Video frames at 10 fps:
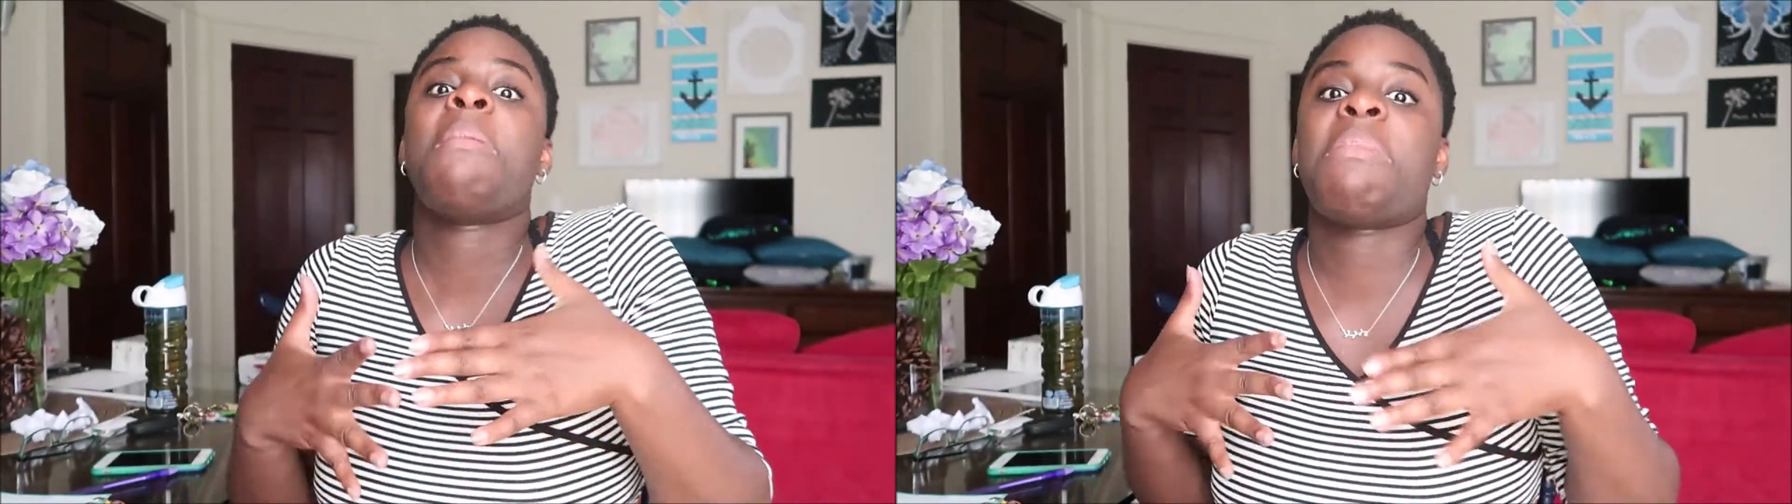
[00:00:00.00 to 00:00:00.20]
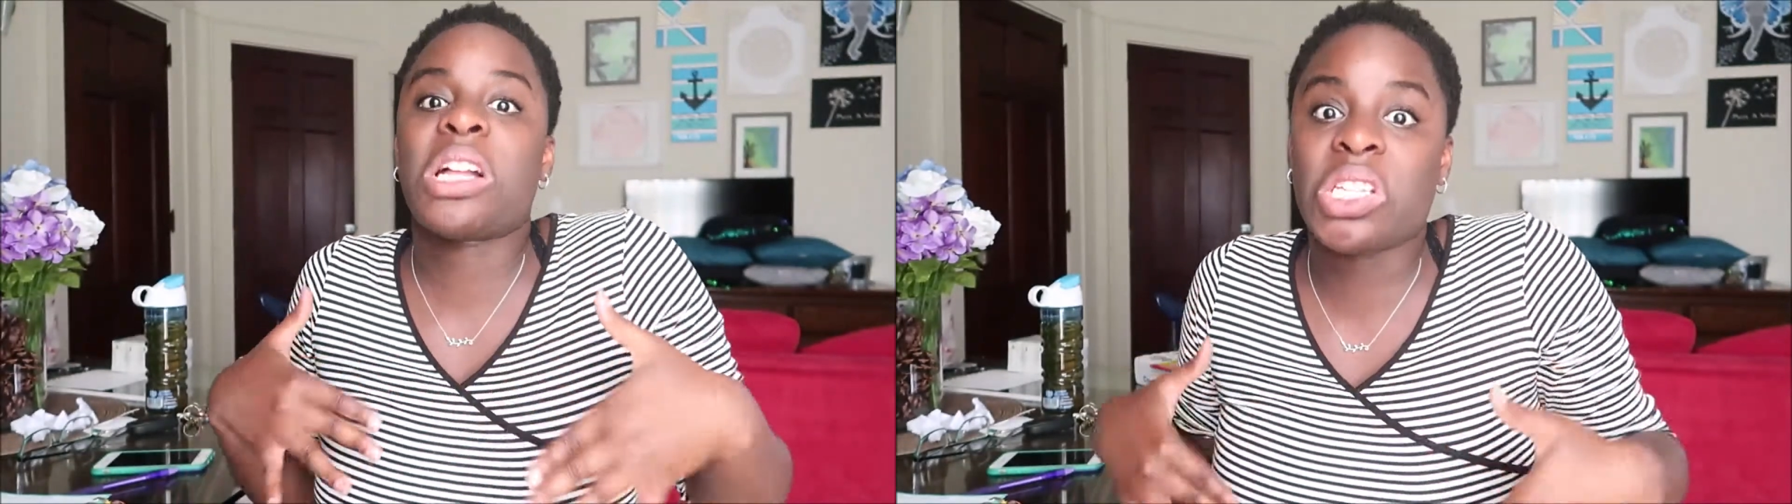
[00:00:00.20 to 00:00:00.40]

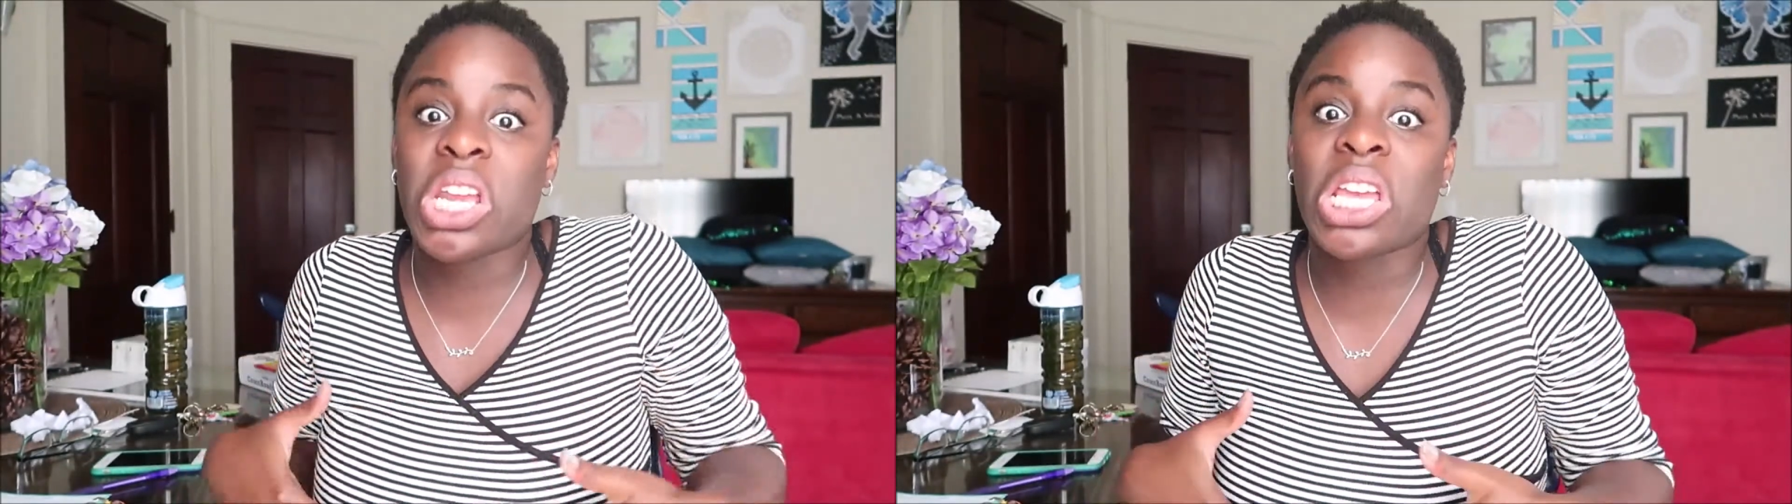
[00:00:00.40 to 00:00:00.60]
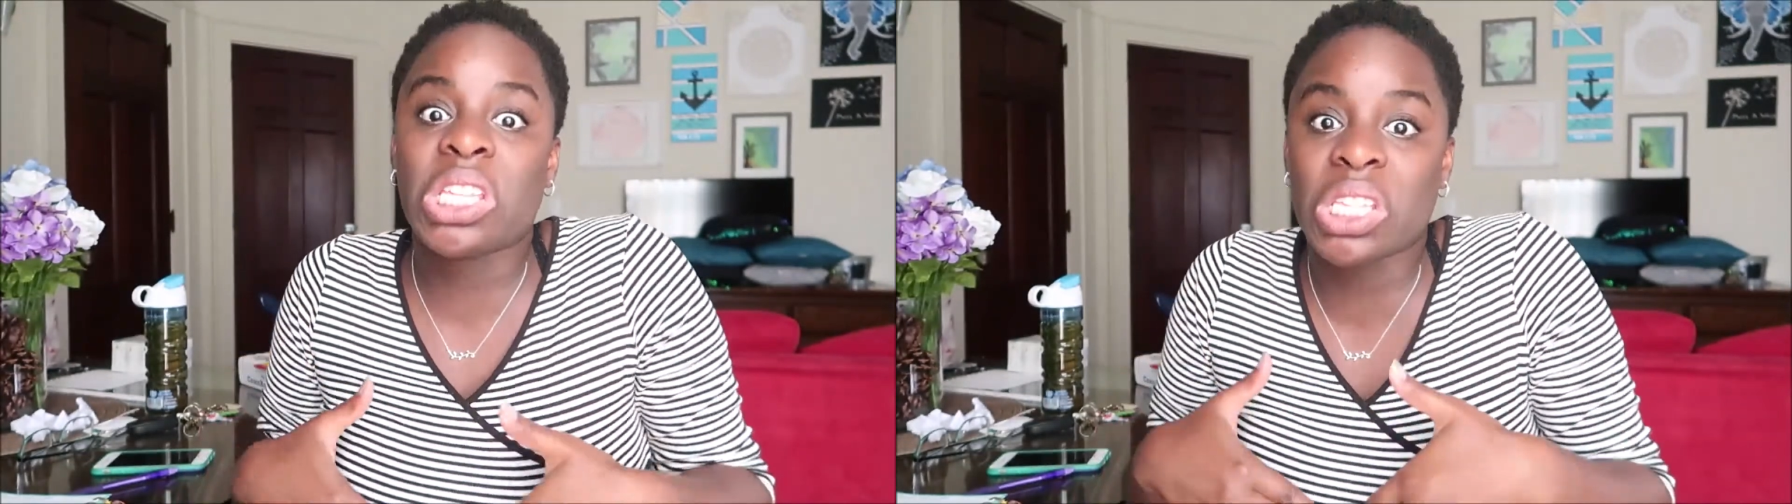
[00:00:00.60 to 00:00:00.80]
my
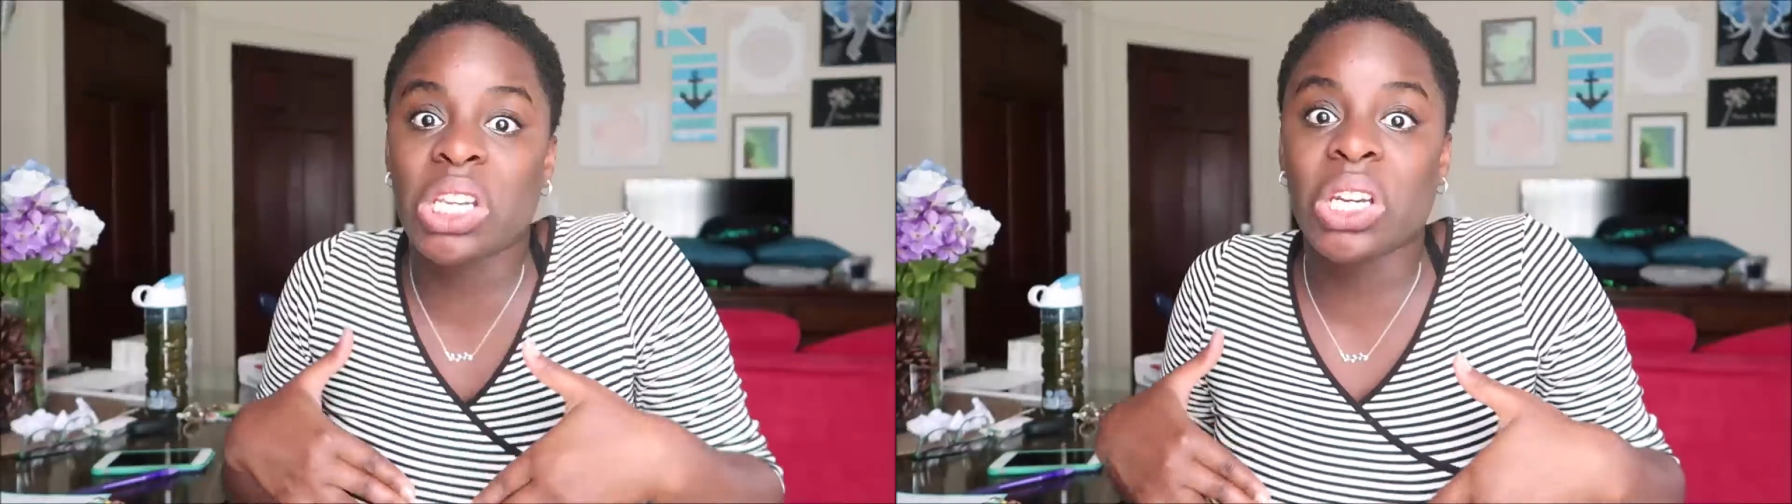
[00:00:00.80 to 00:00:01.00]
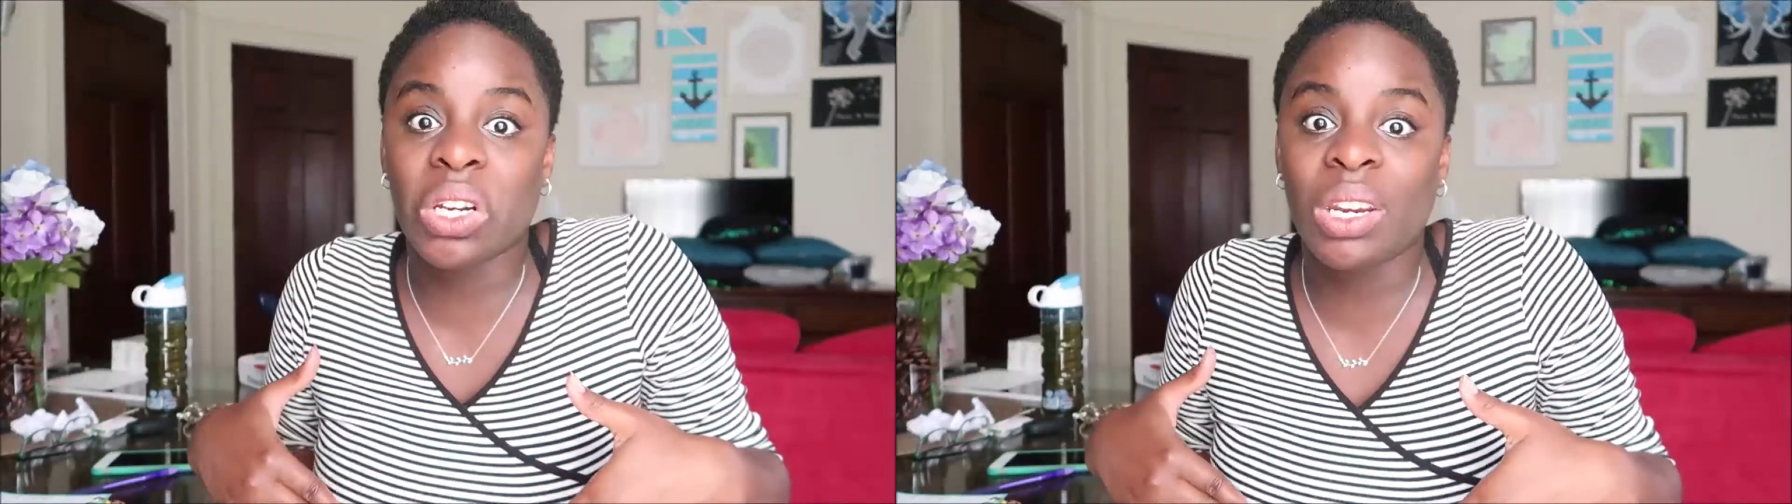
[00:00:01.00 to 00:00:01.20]
chest
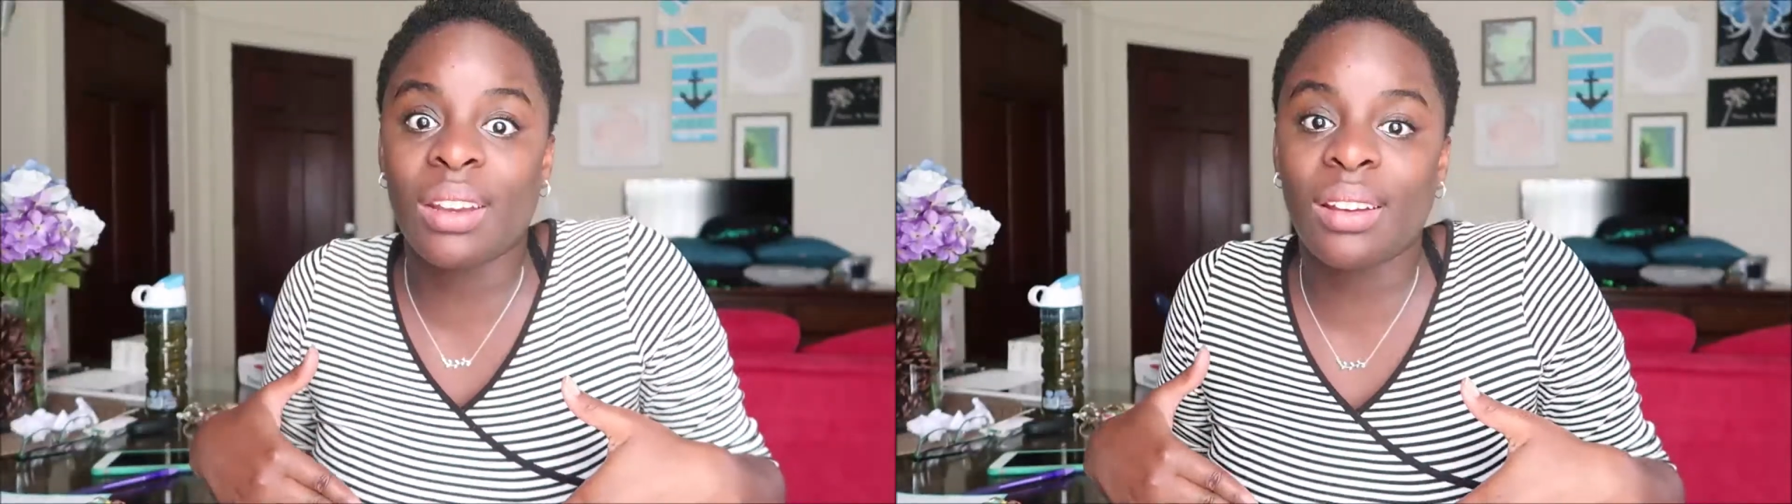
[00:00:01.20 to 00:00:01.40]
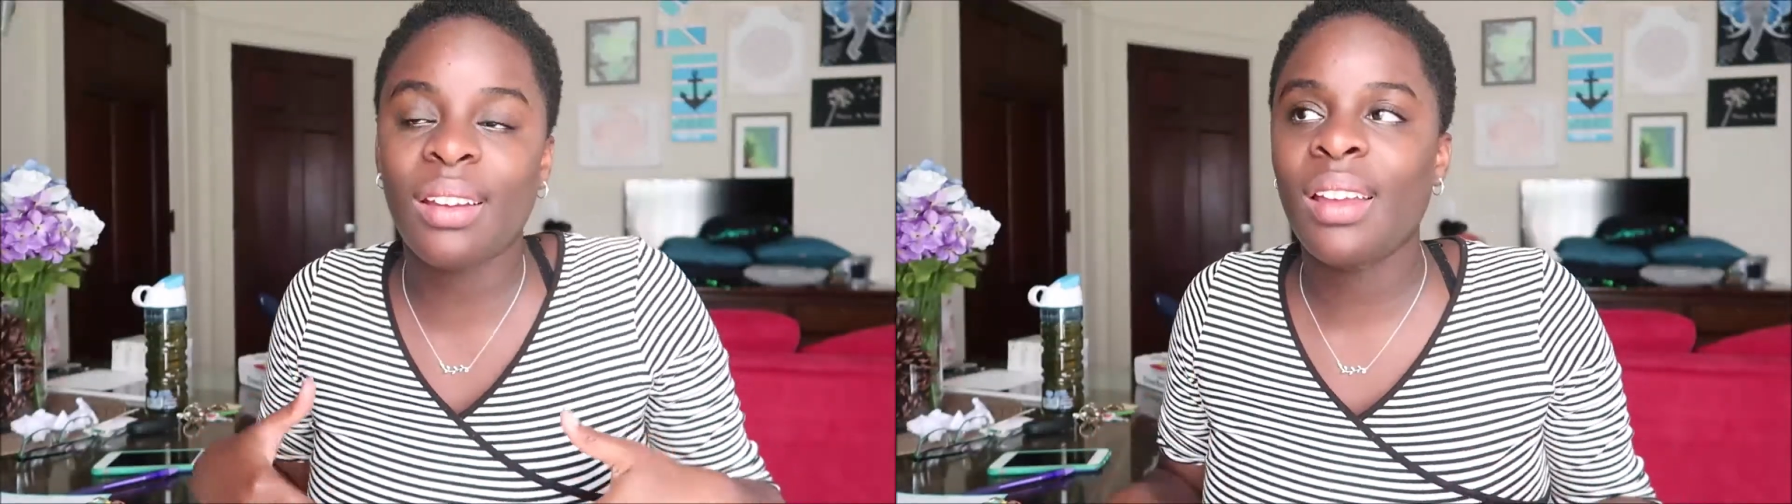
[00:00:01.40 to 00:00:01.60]

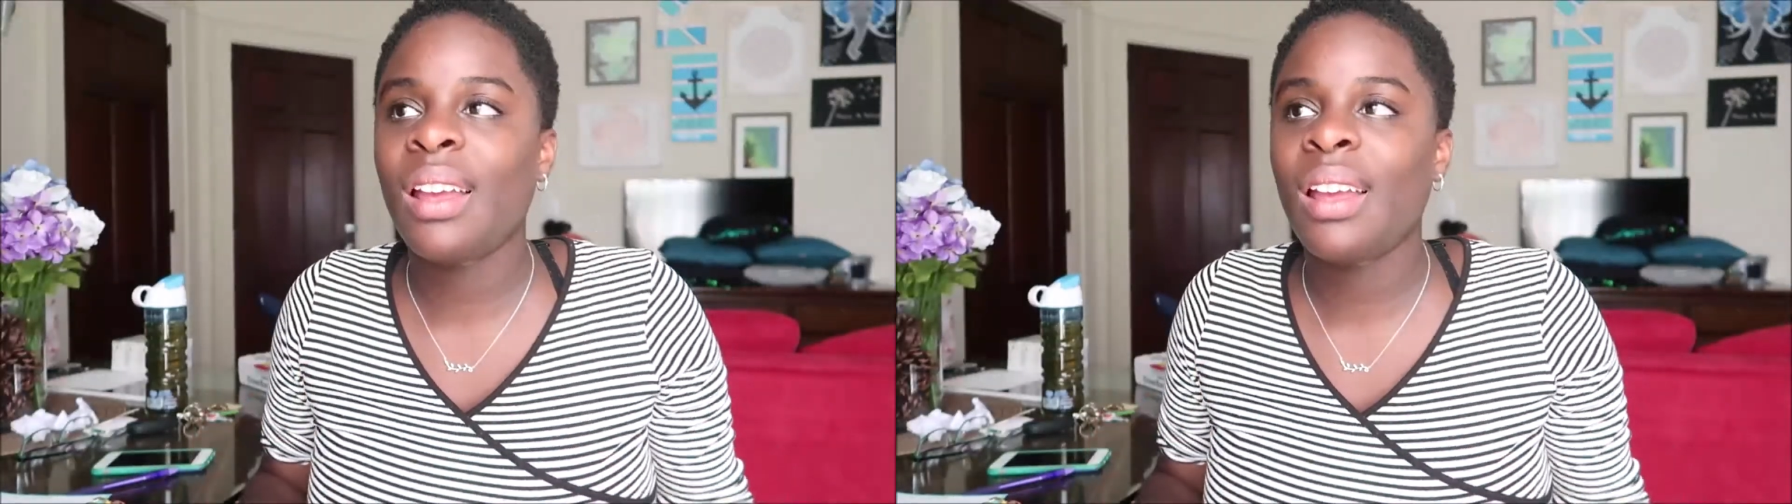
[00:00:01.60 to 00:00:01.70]
area,